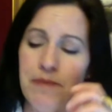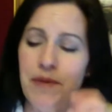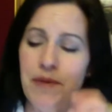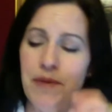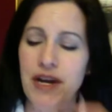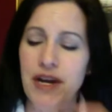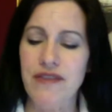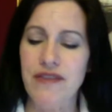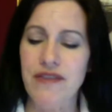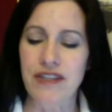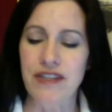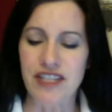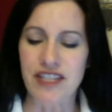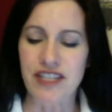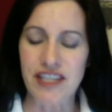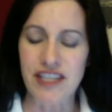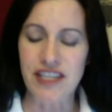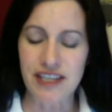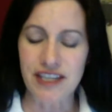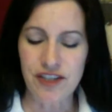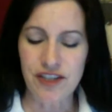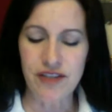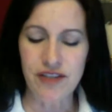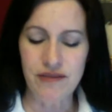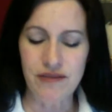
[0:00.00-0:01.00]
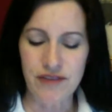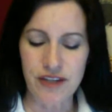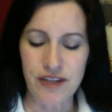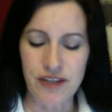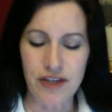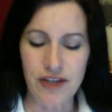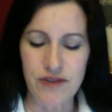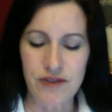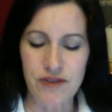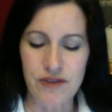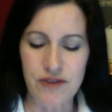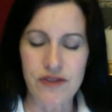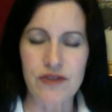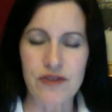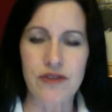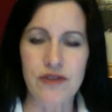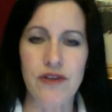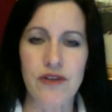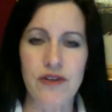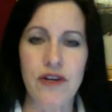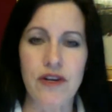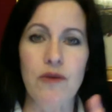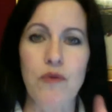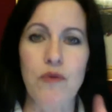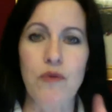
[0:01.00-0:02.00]
But the teaching
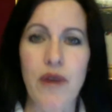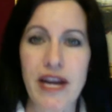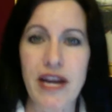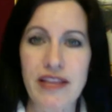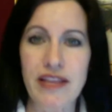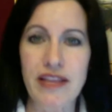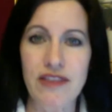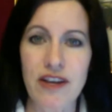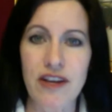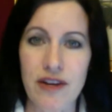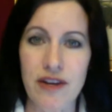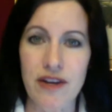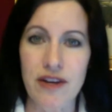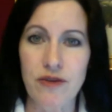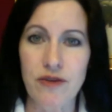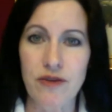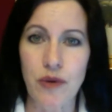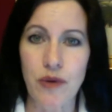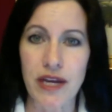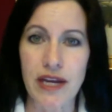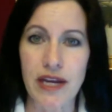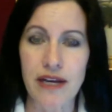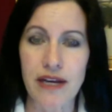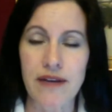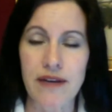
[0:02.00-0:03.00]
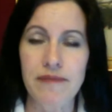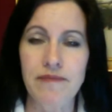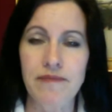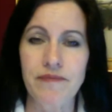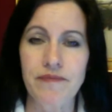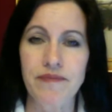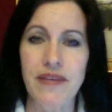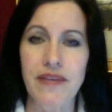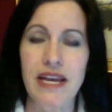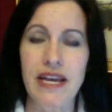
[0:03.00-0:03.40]
videos are right there in the week.